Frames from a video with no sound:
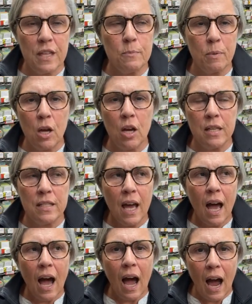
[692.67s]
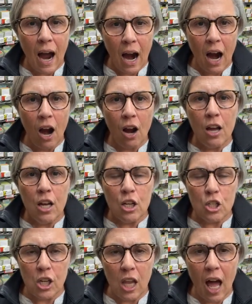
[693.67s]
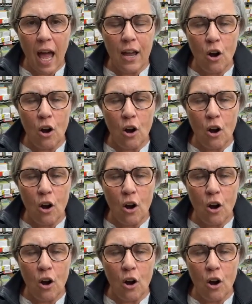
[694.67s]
It's because our July